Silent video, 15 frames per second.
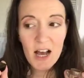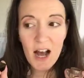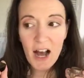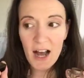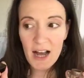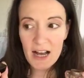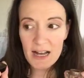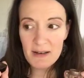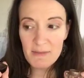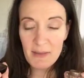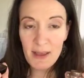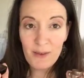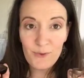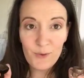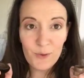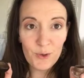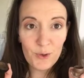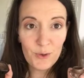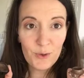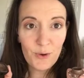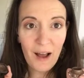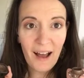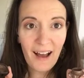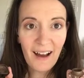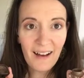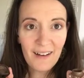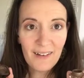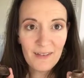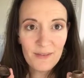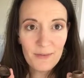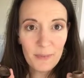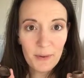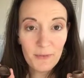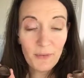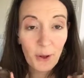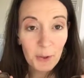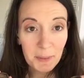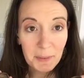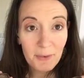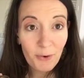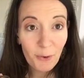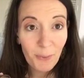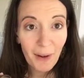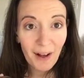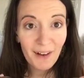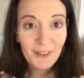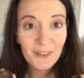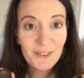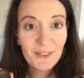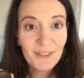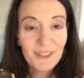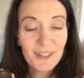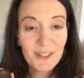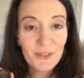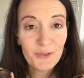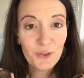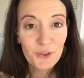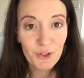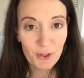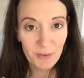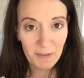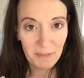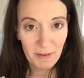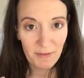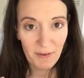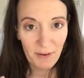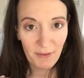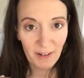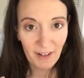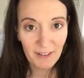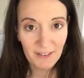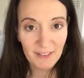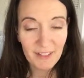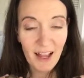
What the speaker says: If you have been following me for a while, you know this is for sure one of my favorite colors.